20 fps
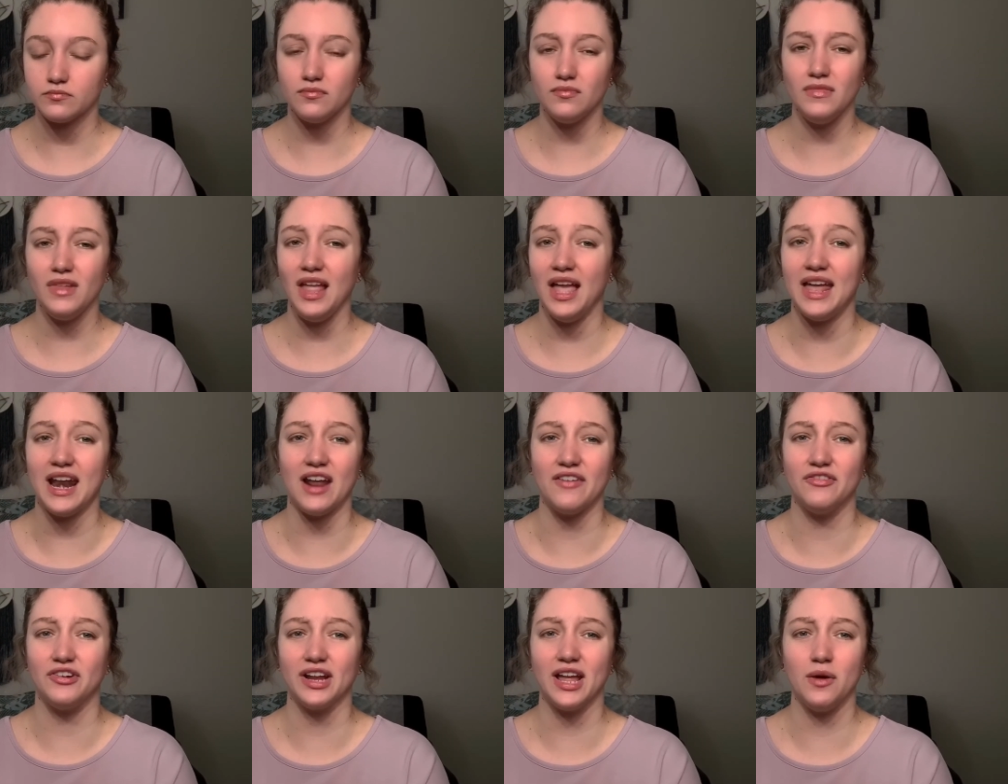and I
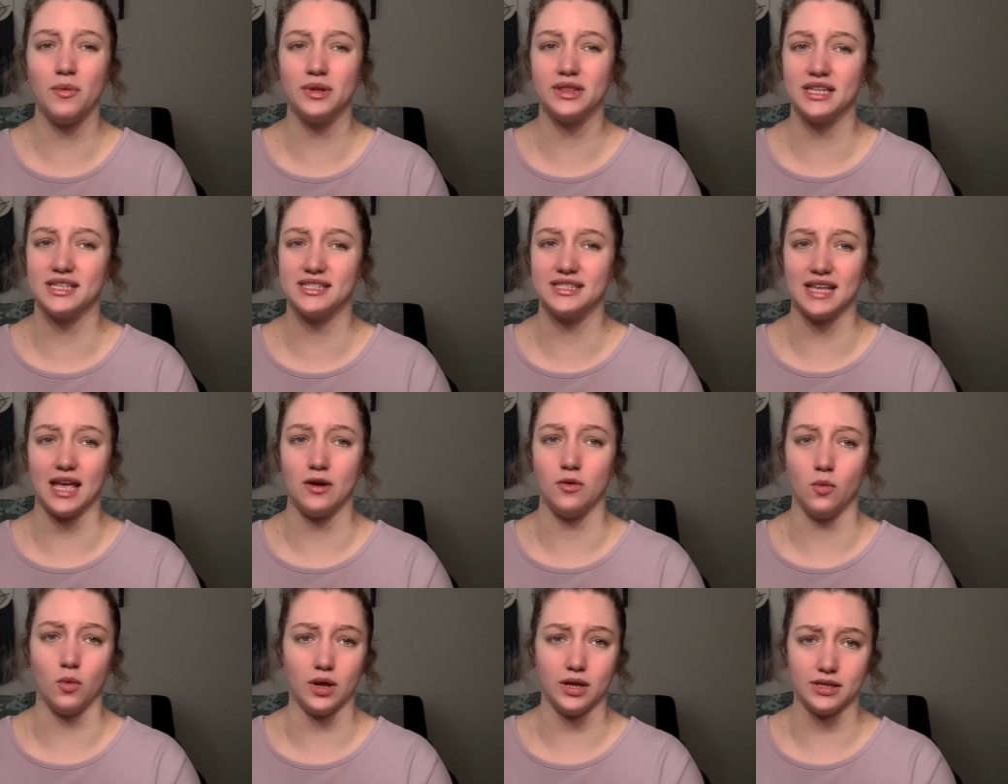forget what the
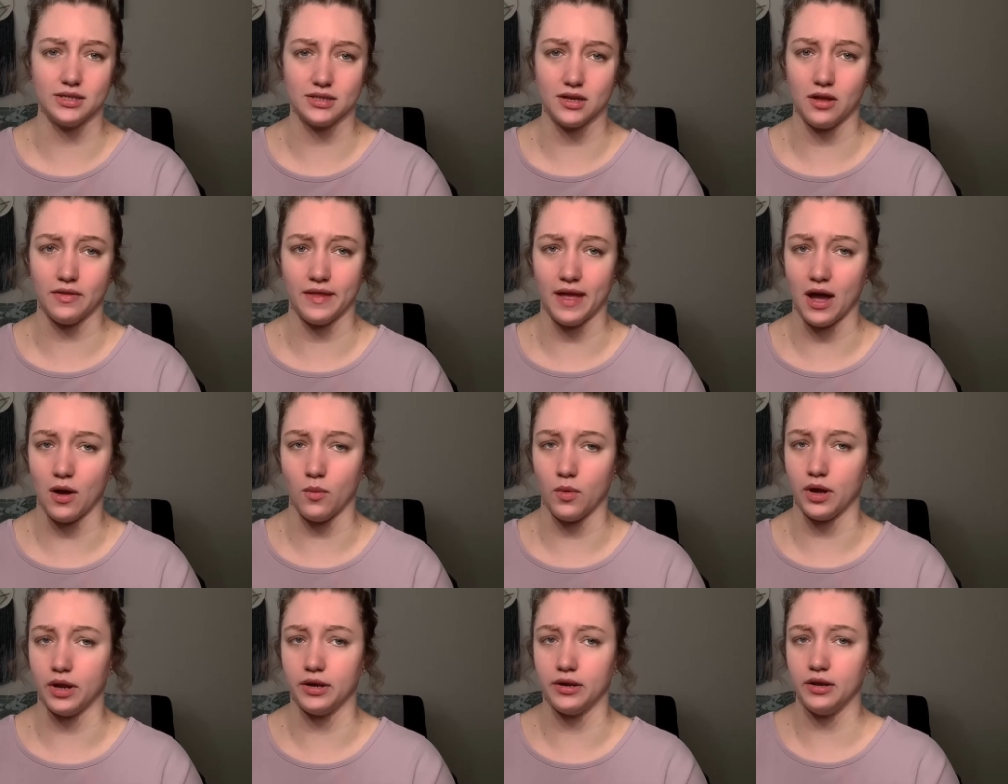scent was on that
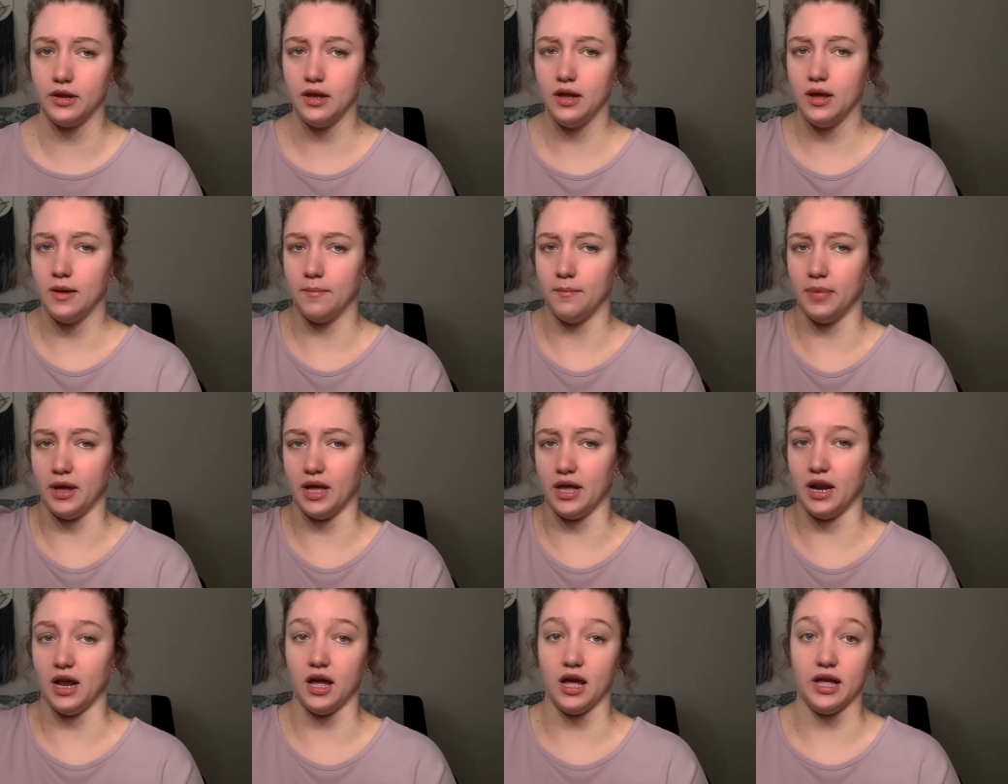one,
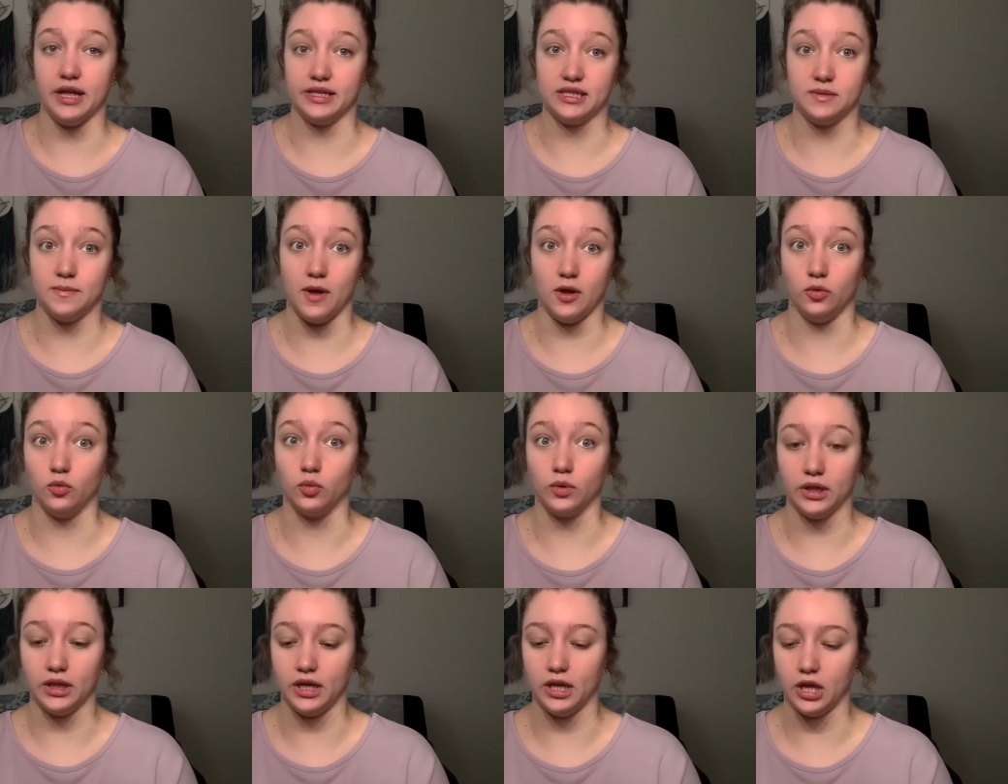but it smelled
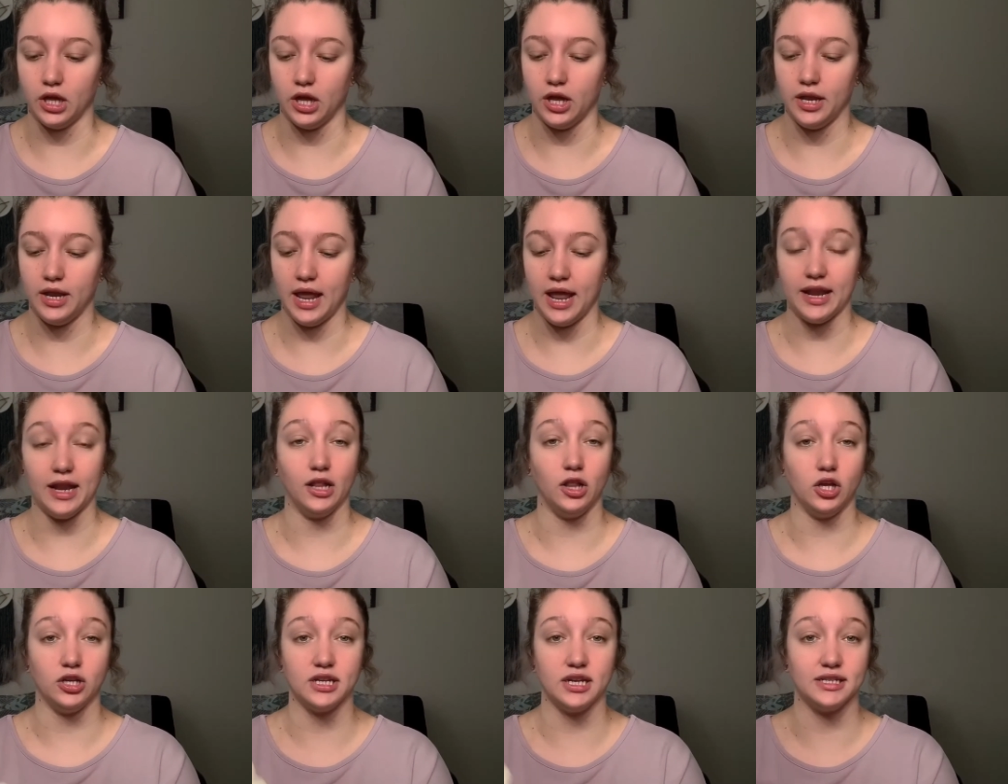really good, and it
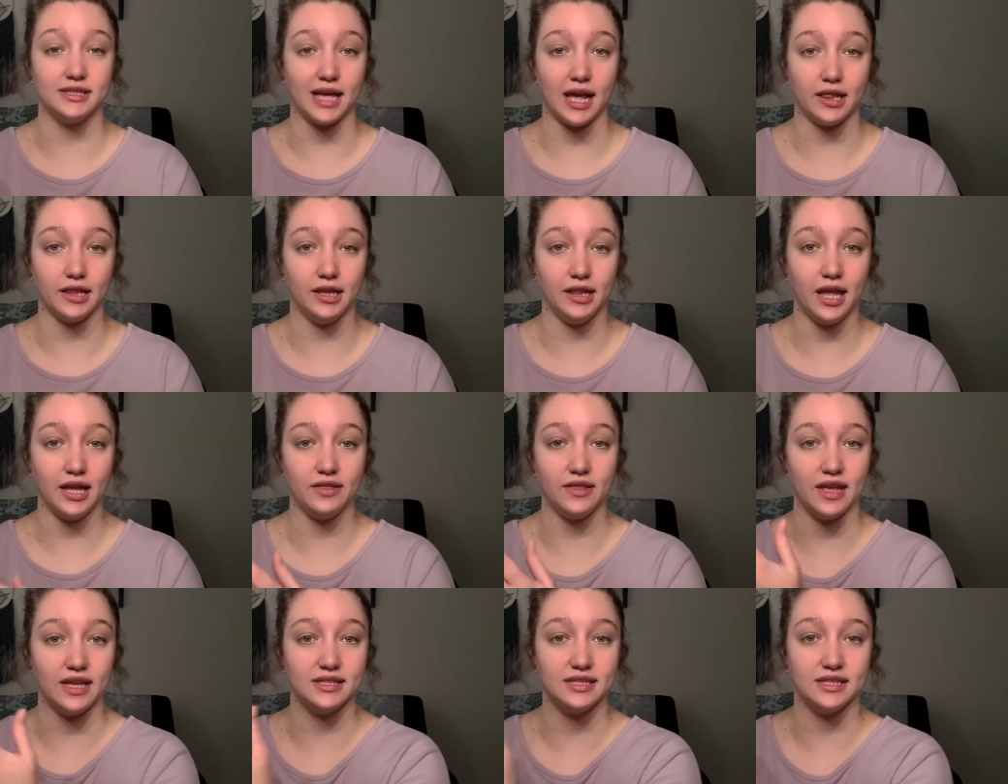looked exactly like this.